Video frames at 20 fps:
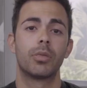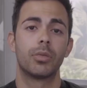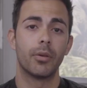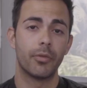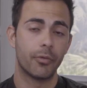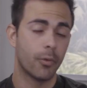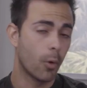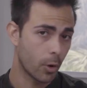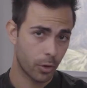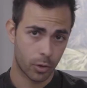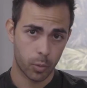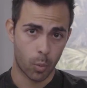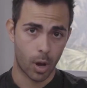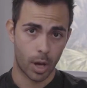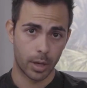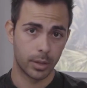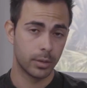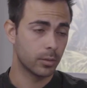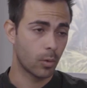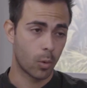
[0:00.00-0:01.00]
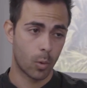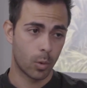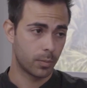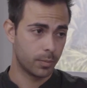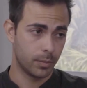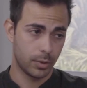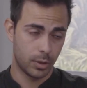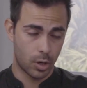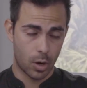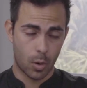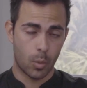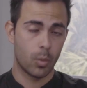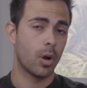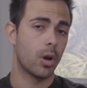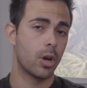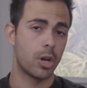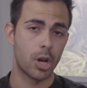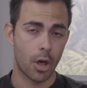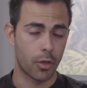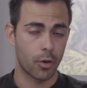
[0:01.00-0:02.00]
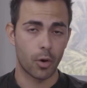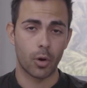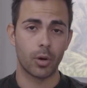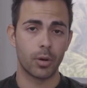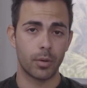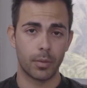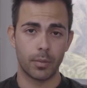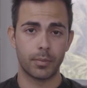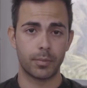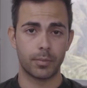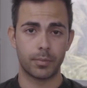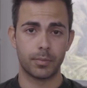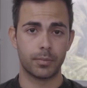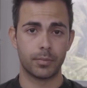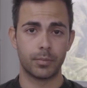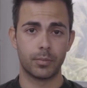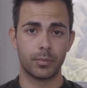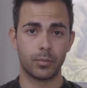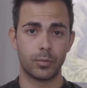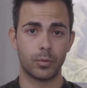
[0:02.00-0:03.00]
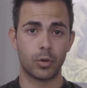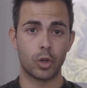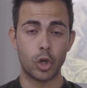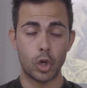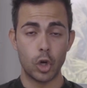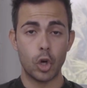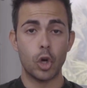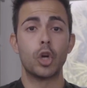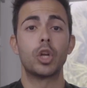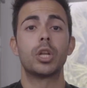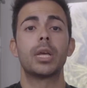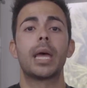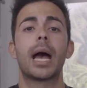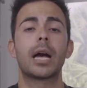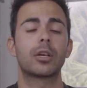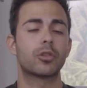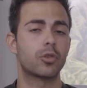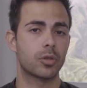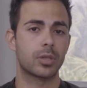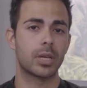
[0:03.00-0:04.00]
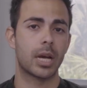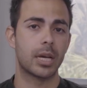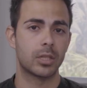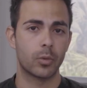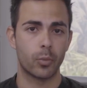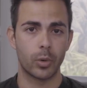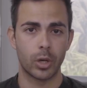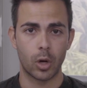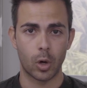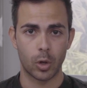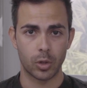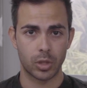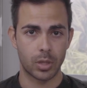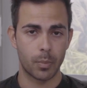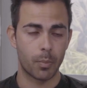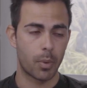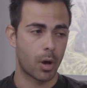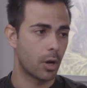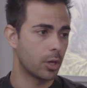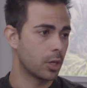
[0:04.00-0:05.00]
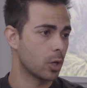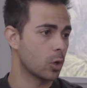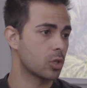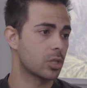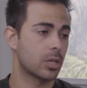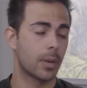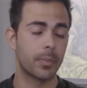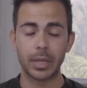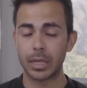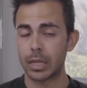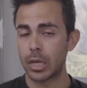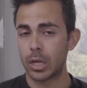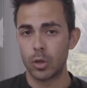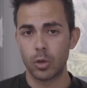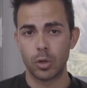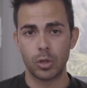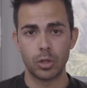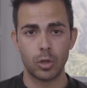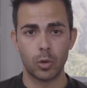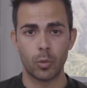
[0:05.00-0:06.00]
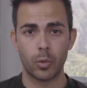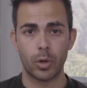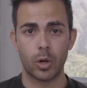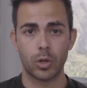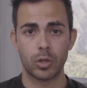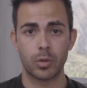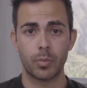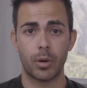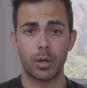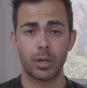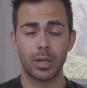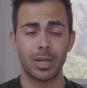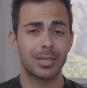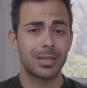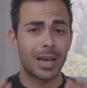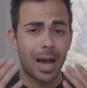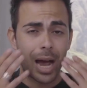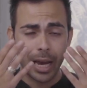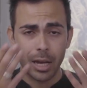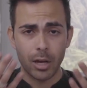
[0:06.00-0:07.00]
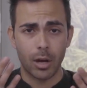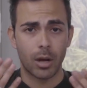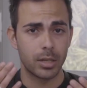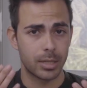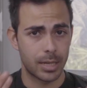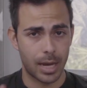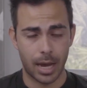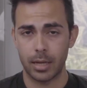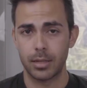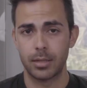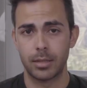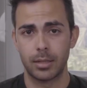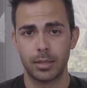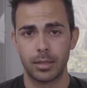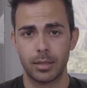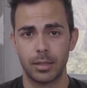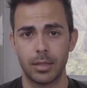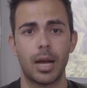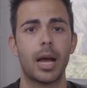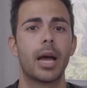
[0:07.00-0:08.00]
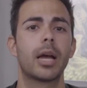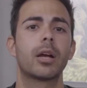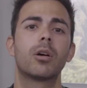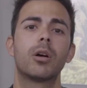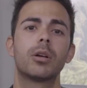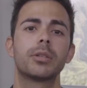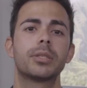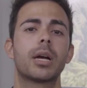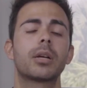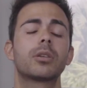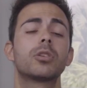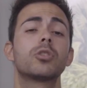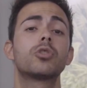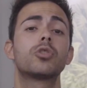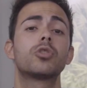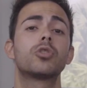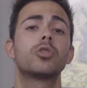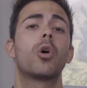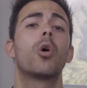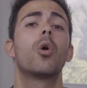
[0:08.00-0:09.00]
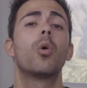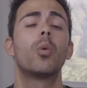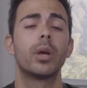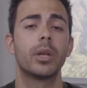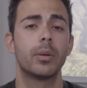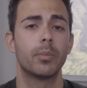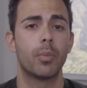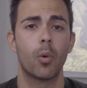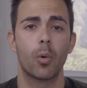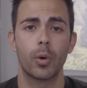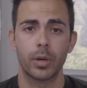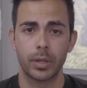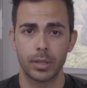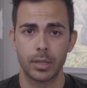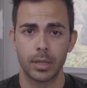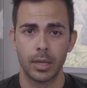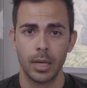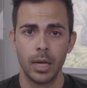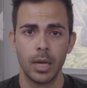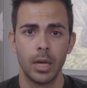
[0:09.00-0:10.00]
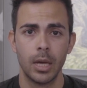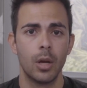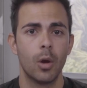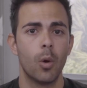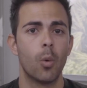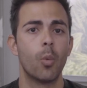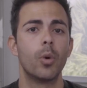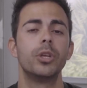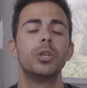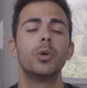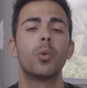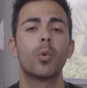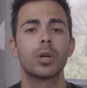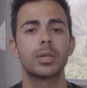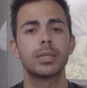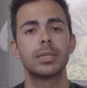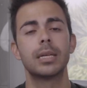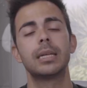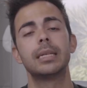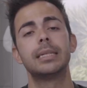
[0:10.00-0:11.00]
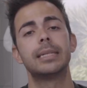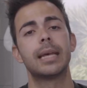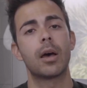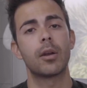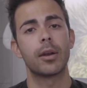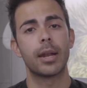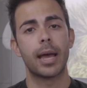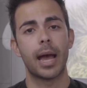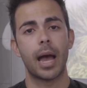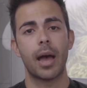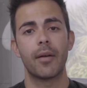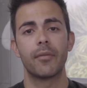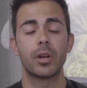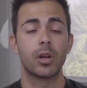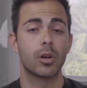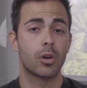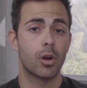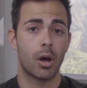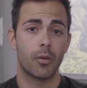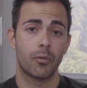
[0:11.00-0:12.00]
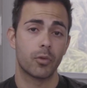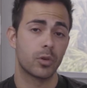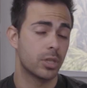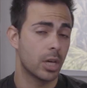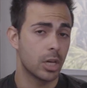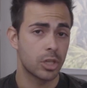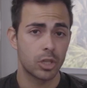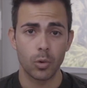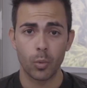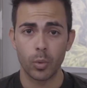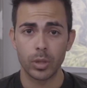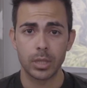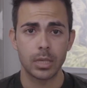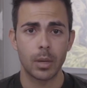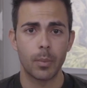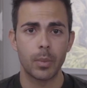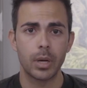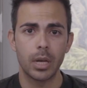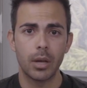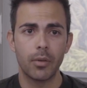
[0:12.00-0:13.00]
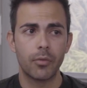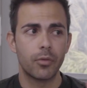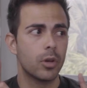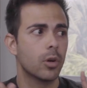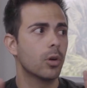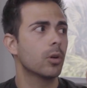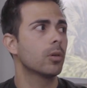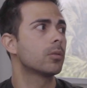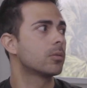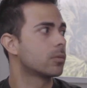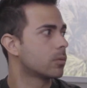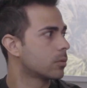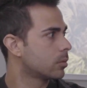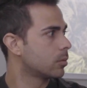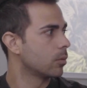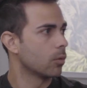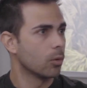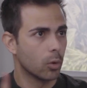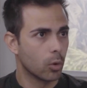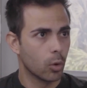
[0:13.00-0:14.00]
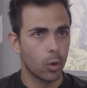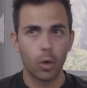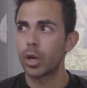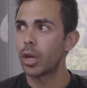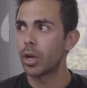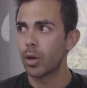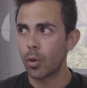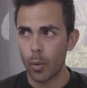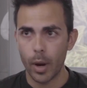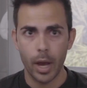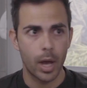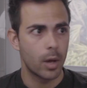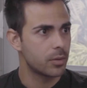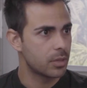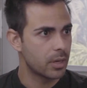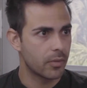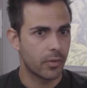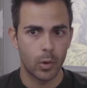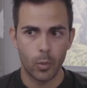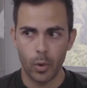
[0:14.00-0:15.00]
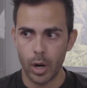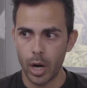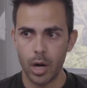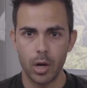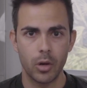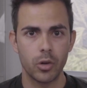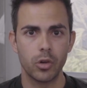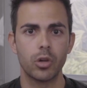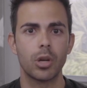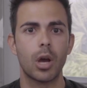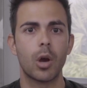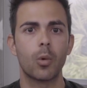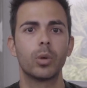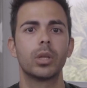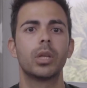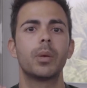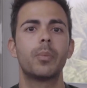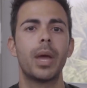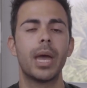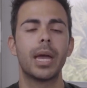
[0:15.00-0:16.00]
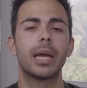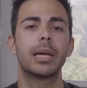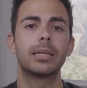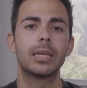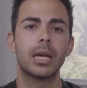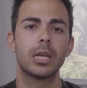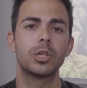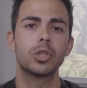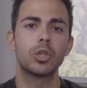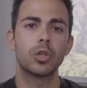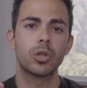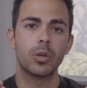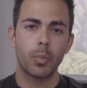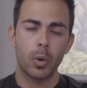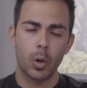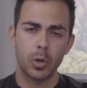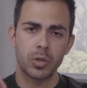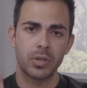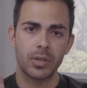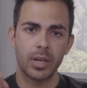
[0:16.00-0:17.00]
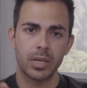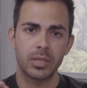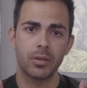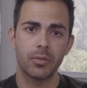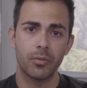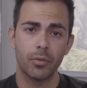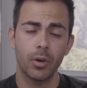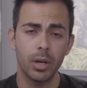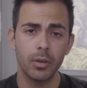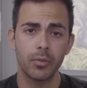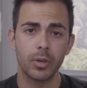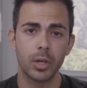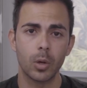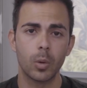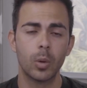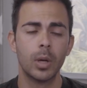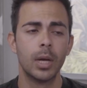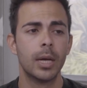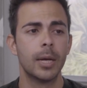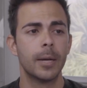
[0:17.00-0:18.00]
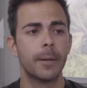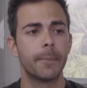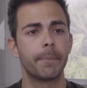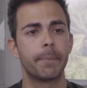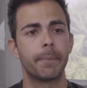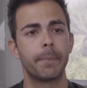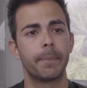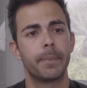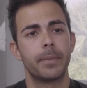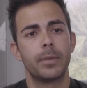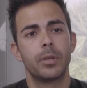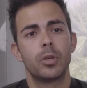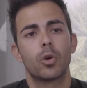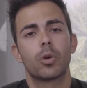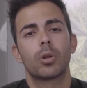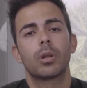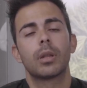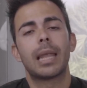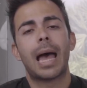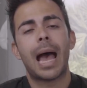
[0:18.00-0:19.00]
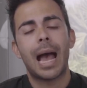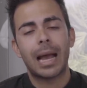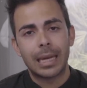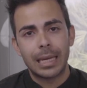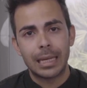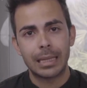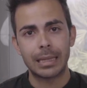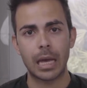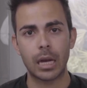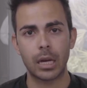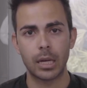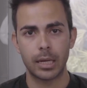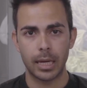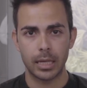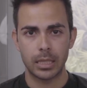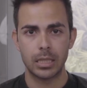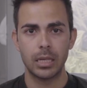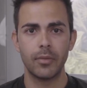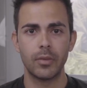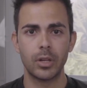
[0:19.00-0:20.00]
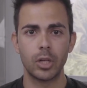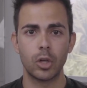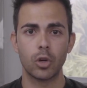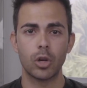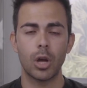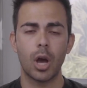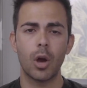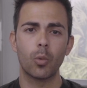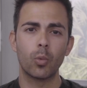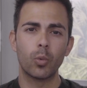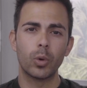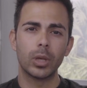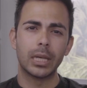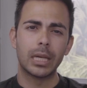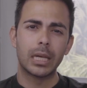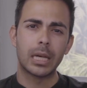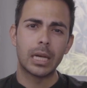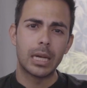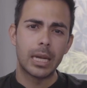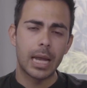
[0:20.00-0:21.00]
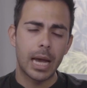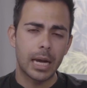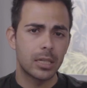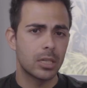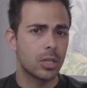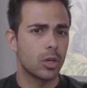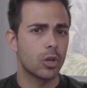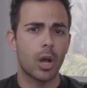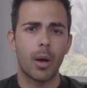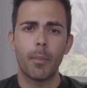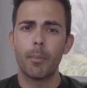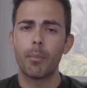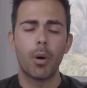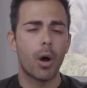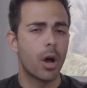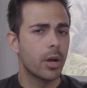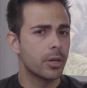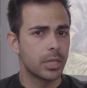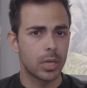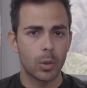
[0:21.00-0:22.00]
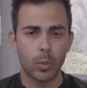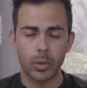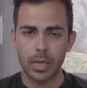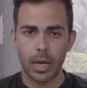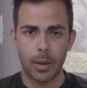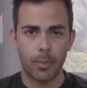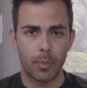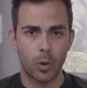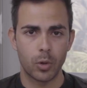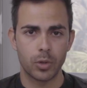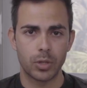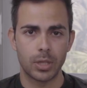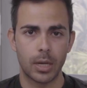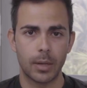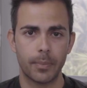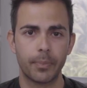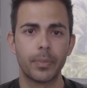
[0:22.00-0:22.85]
The fourth one, or another good exercise in regards to bonding, or something that you can do in regards to bonding, is eye contact. Eye contact is so important. When you are sitting down and having a conversation with somebody, if you're looking around everywhere and you're not really paying attention to the person that's in front of you, you're lacking that connectivity. You're not really connecting. You're not bonding with that person.